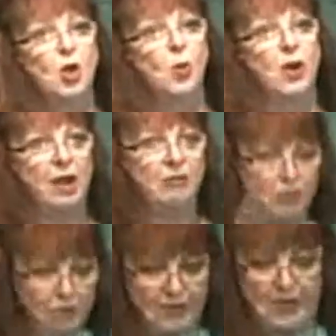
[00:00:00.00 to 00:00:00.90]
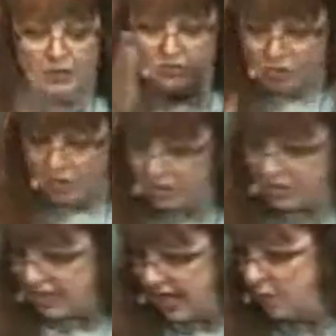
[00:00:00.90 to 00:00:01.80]
where everything is
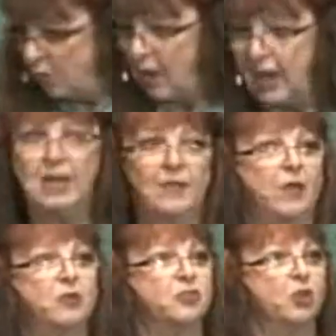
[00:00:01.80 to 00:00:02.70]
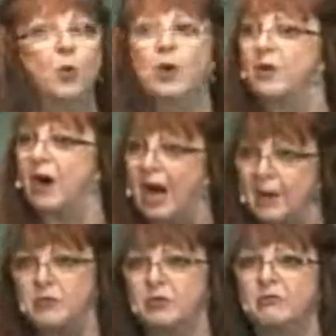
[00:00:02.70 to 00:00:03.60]
just that way and there's no other
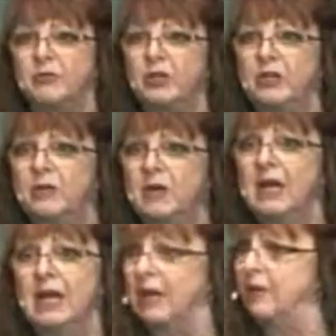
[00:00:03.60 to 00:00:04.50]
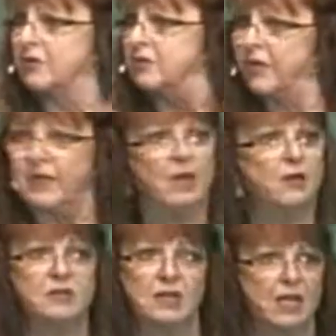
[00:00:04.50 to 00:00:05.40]
option for you and there's nothing
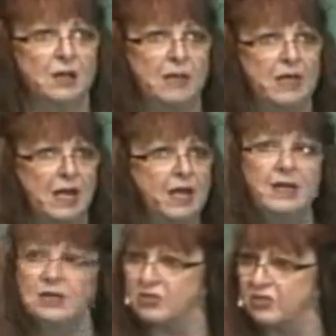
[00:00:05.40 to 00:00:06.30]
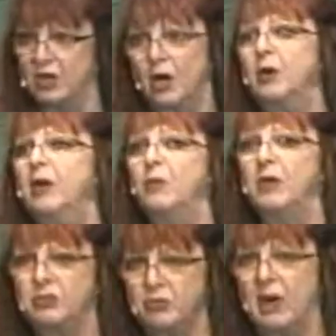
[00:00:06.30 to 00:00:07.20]
else that can be done and sorry,
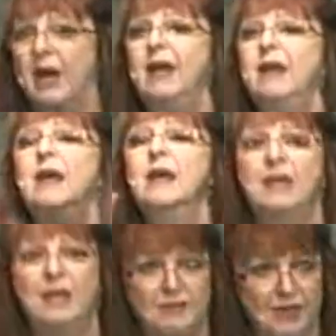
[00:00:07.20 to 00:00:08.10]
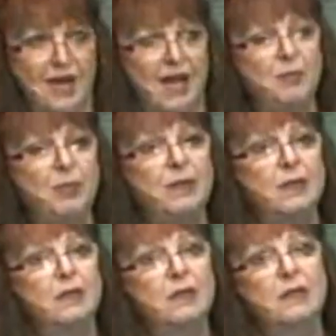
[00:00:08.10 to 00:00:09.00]
we tried, give it up?
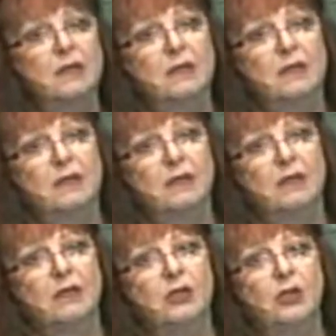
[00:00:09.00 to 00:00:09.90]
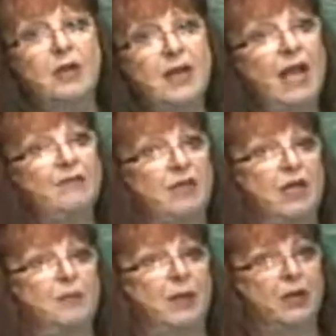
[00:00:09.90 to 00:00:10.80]
You're going to have to
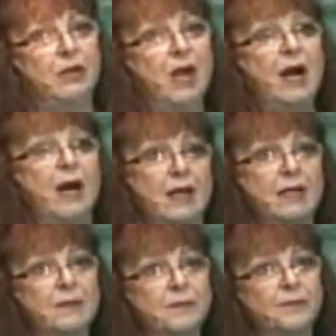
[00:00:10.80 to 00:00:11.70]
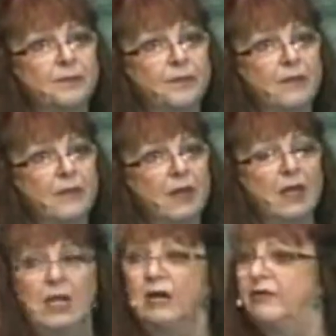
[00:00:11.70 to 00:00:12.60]
get a bigger God.
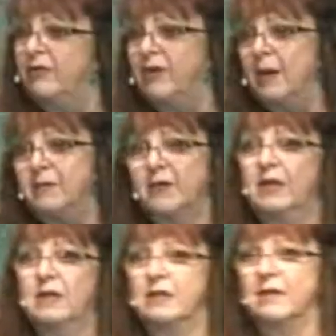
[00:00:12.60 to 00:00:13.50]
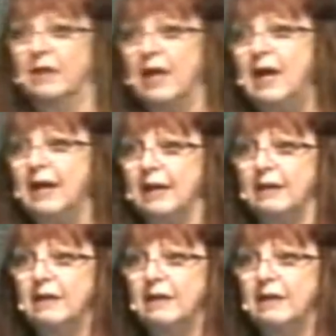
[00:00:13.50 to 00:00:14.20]
If you've come to the end of the line